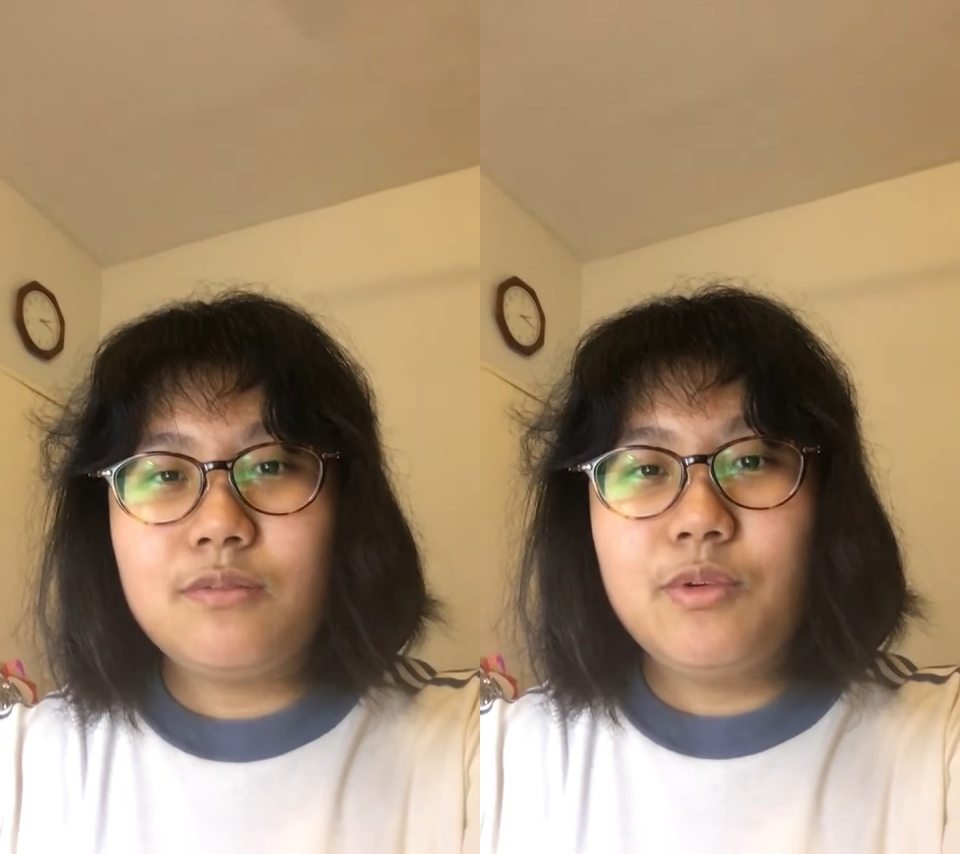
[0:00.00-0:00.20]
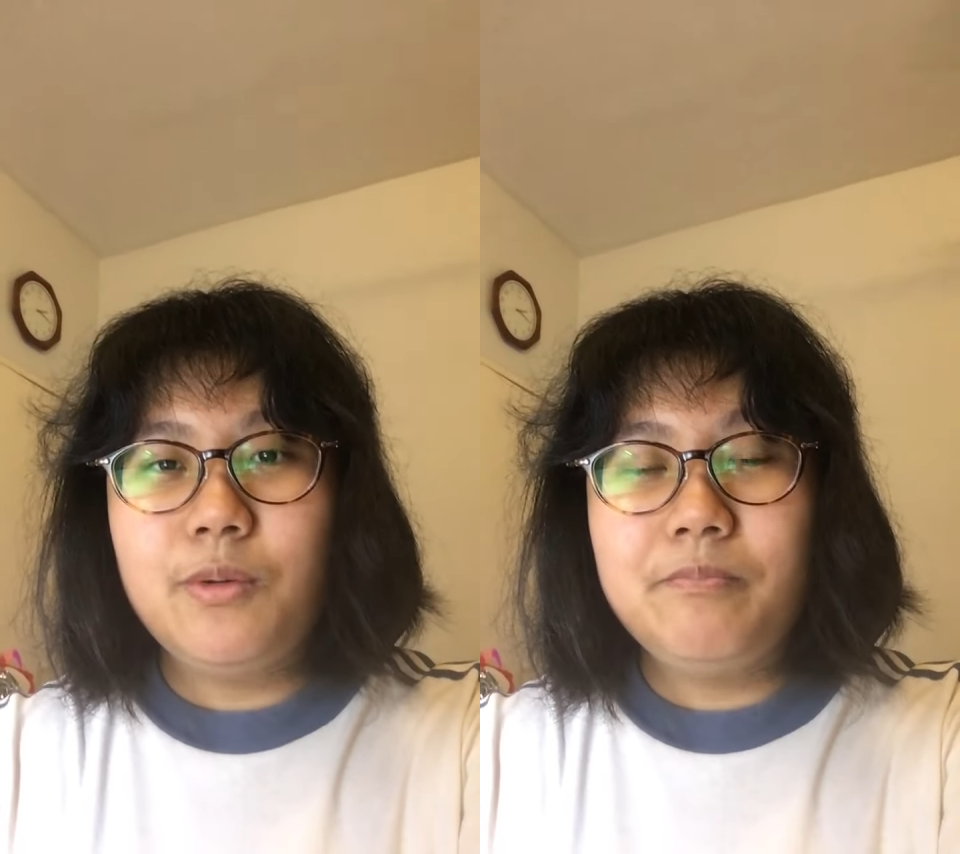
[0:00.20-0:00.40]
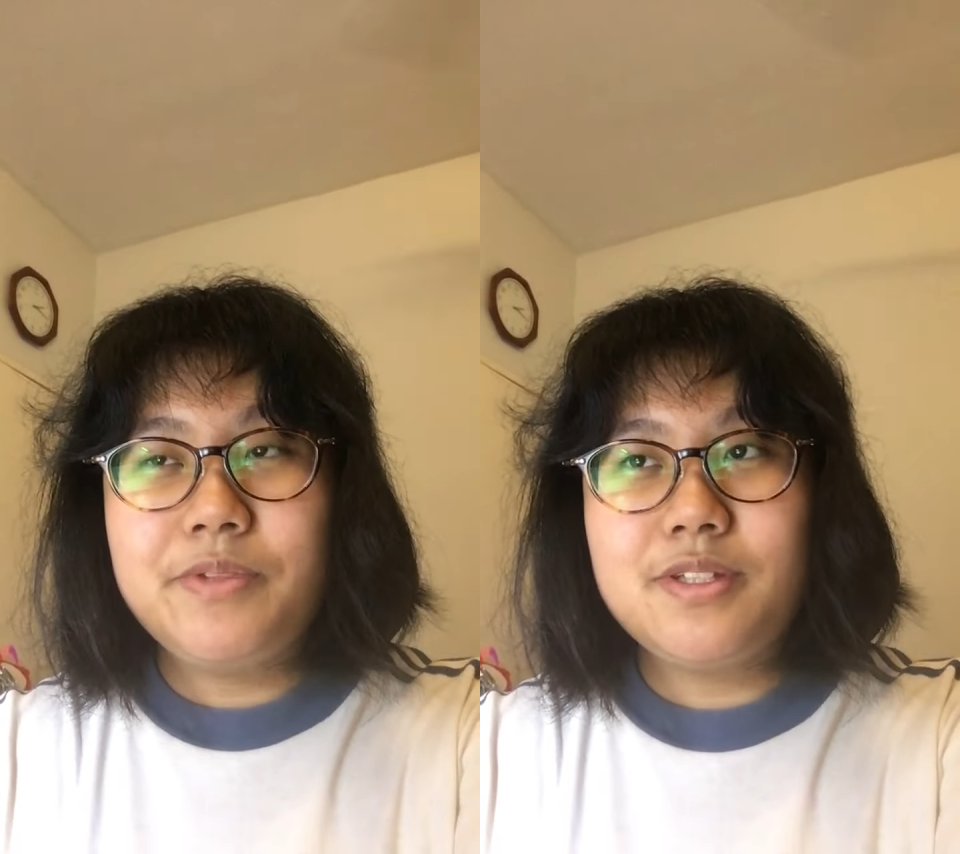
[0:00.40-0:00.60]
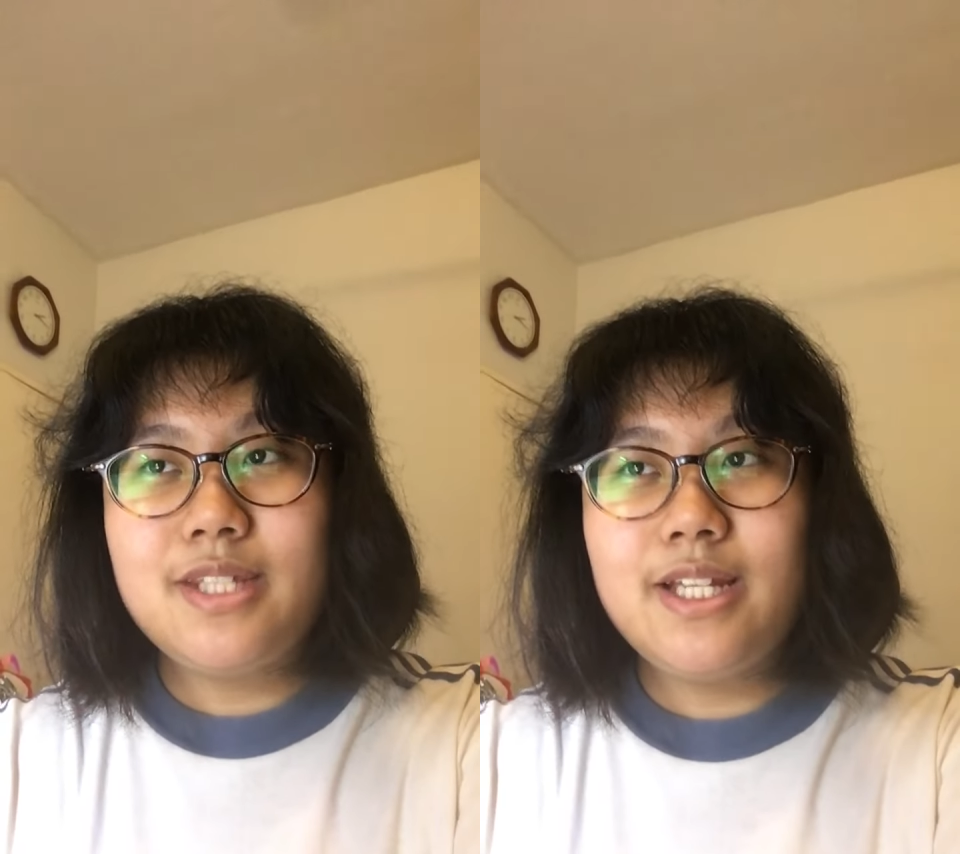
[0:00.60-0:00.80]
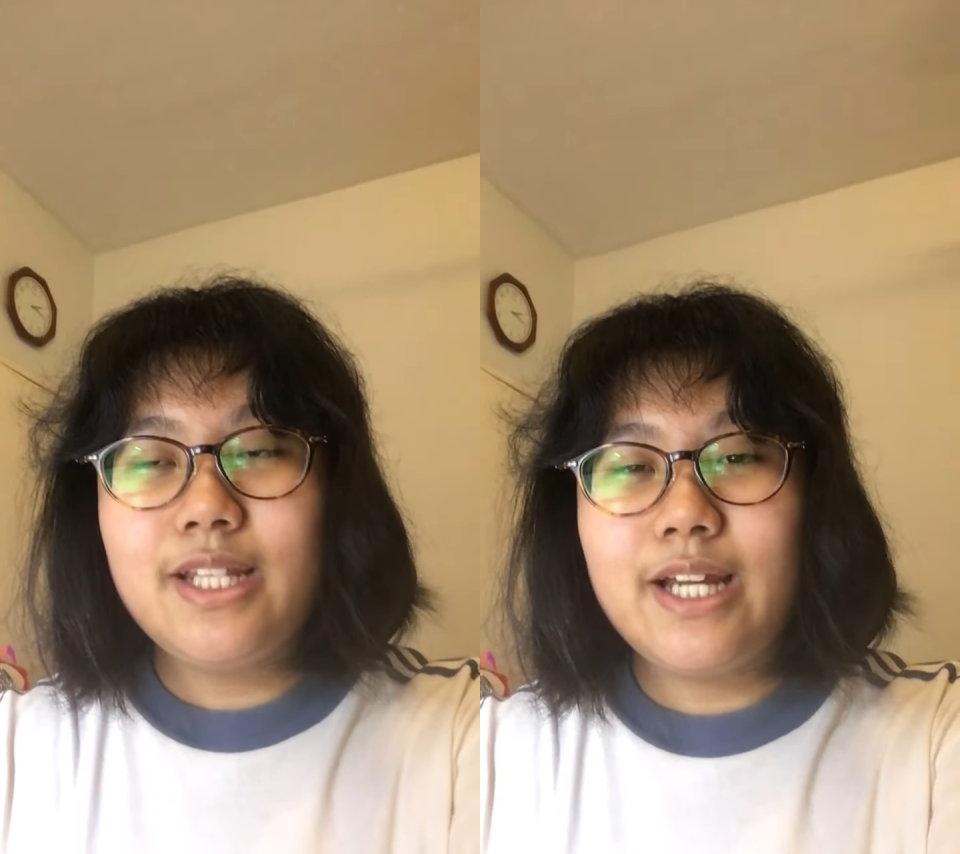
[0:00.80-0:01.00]
group to
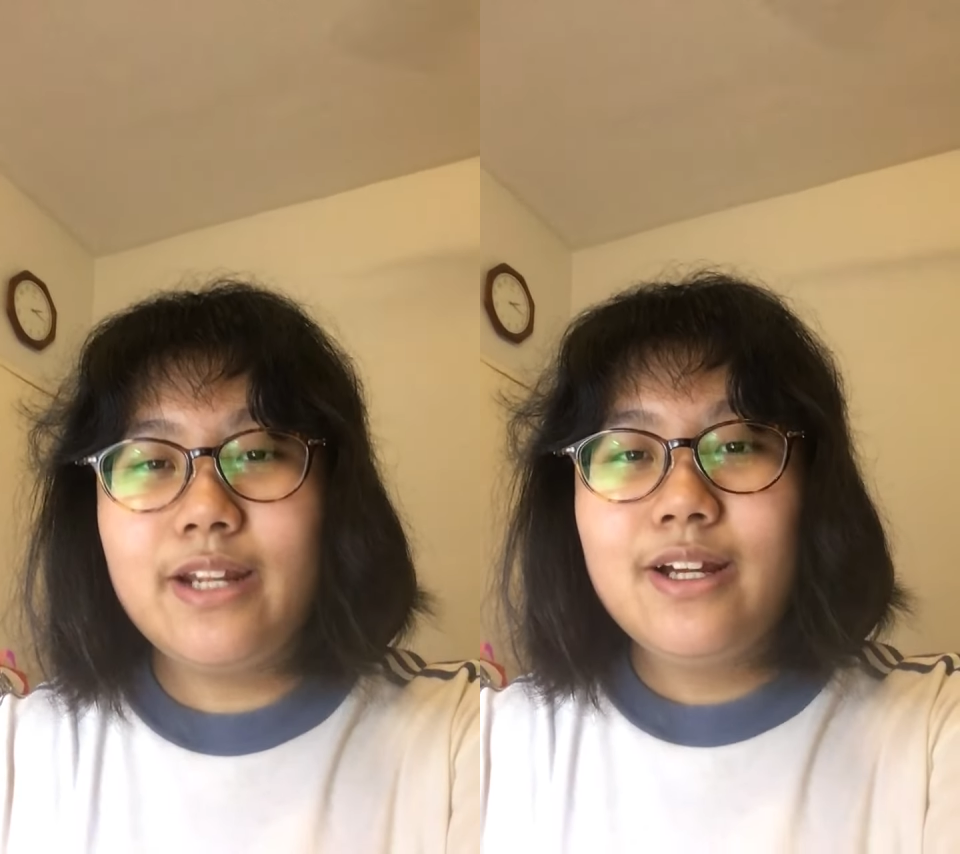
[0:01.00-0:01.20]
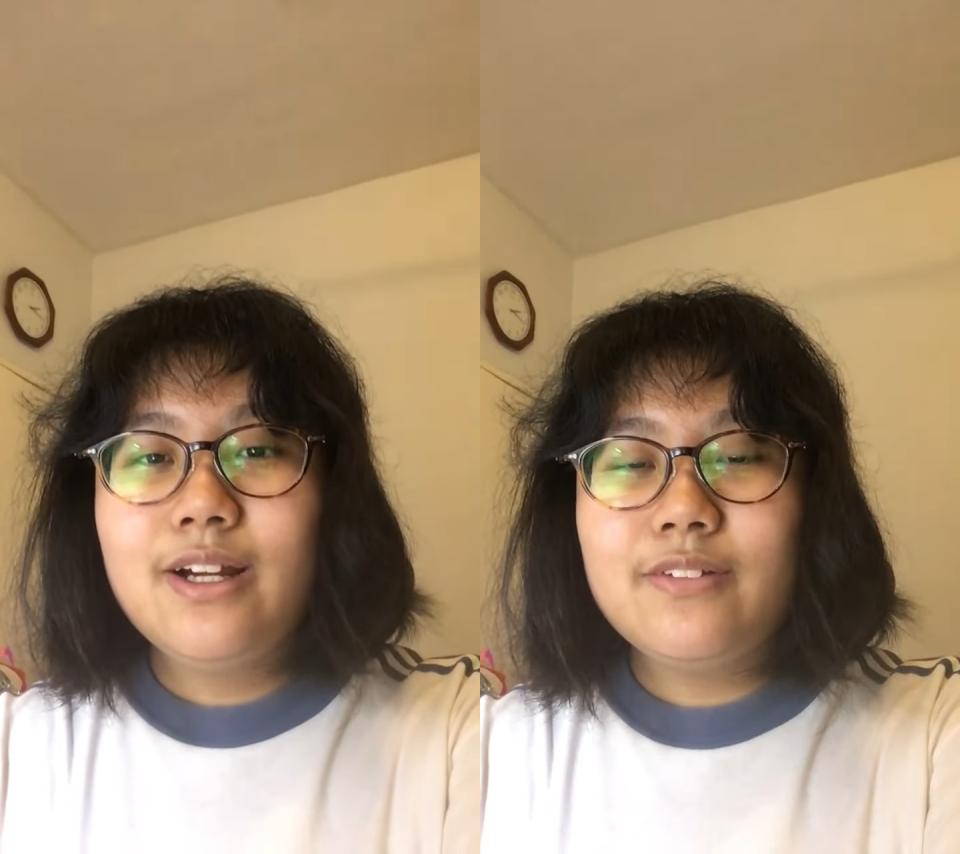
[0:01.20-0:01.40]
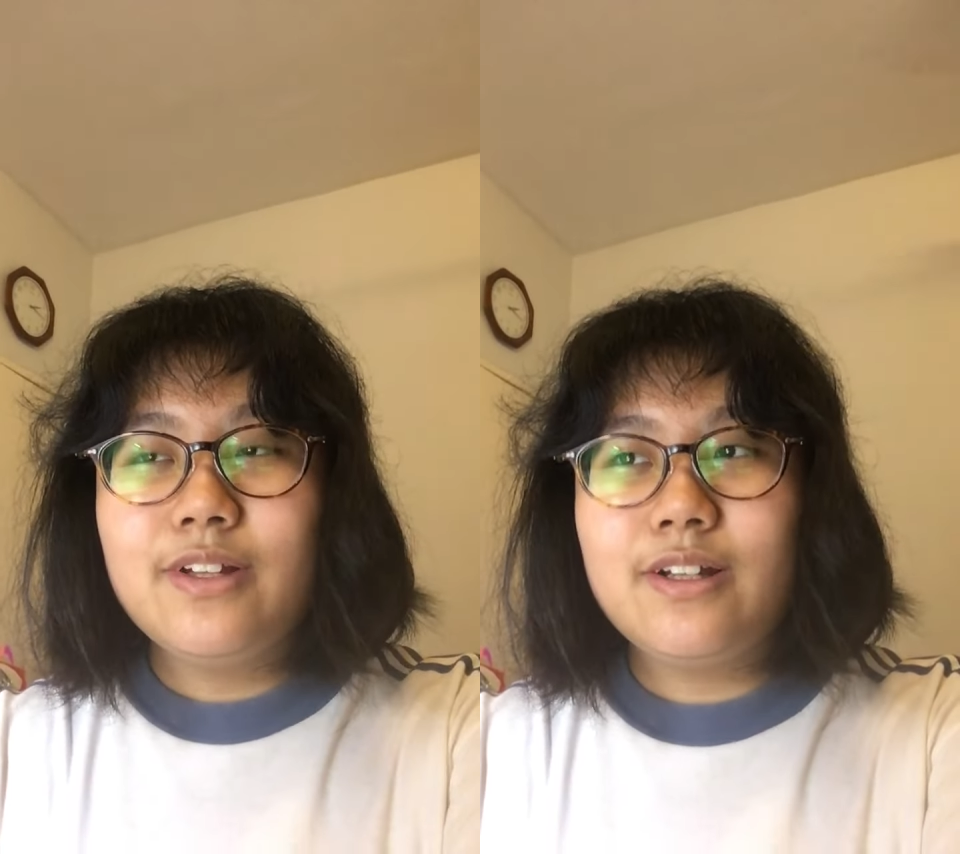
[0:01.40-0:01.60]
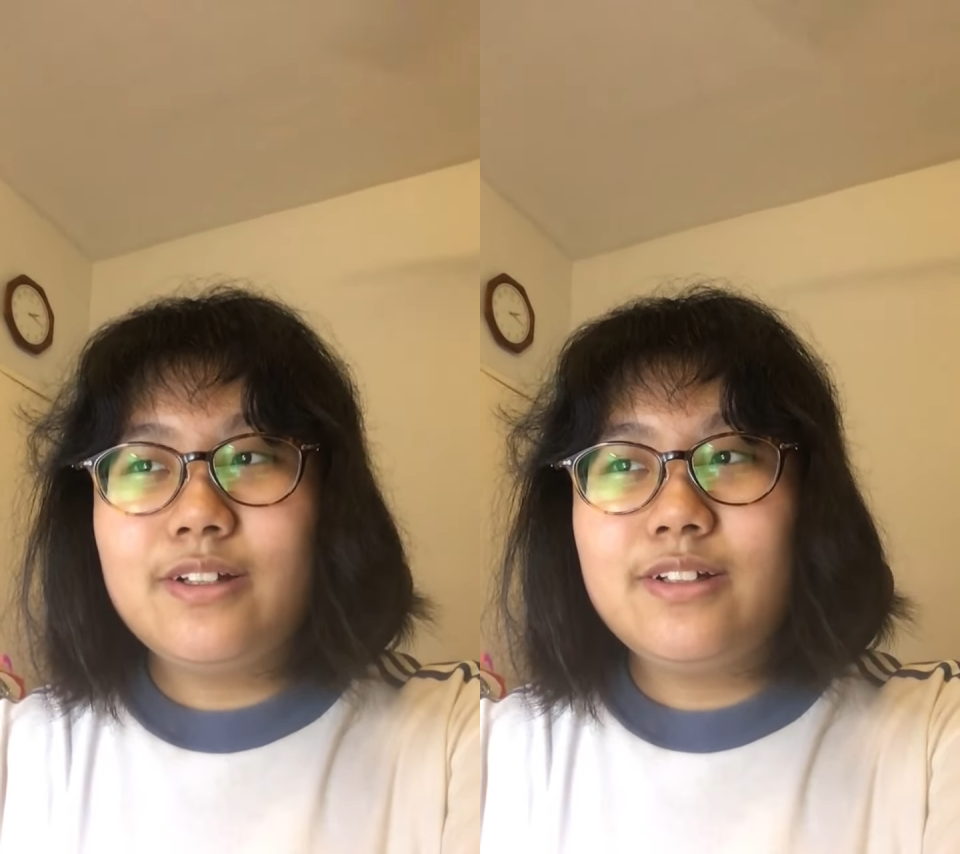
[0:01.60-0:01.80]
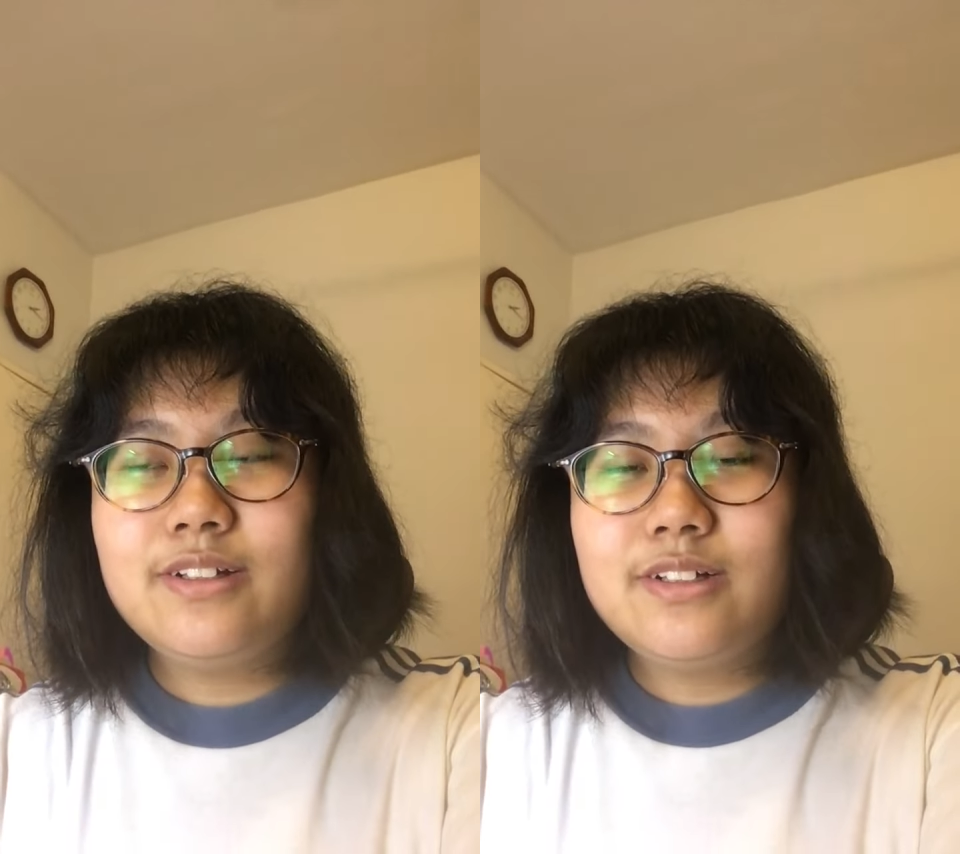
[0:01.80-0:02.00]
say that
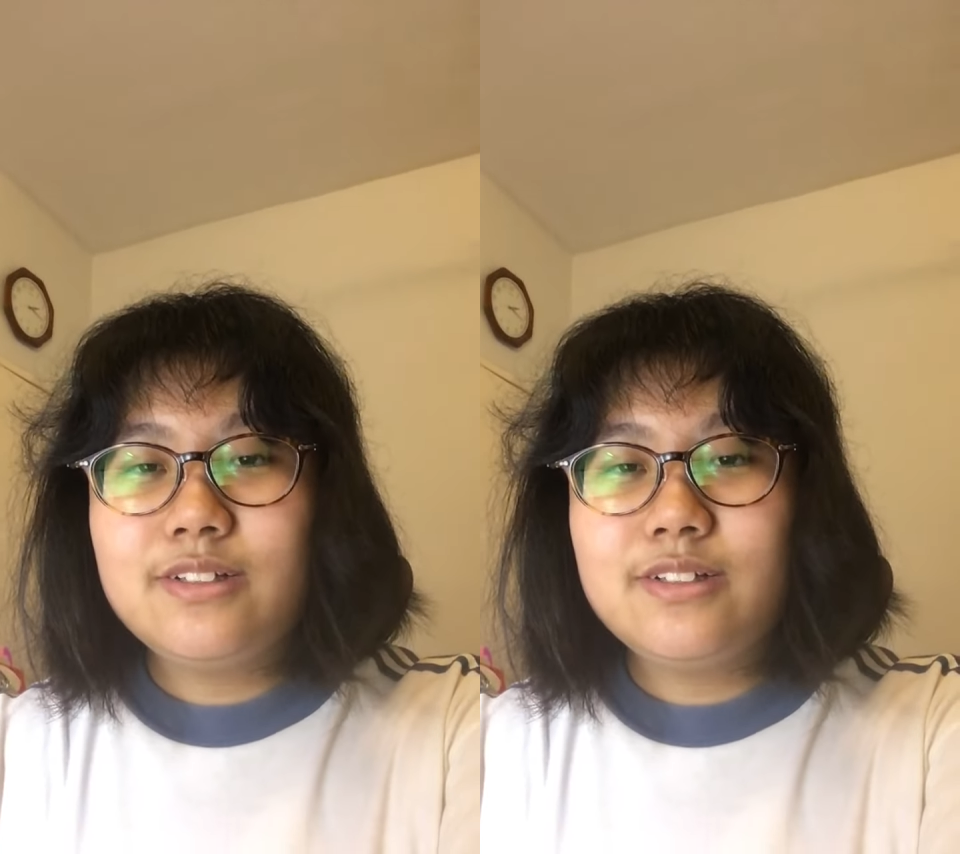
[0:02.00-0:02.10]
the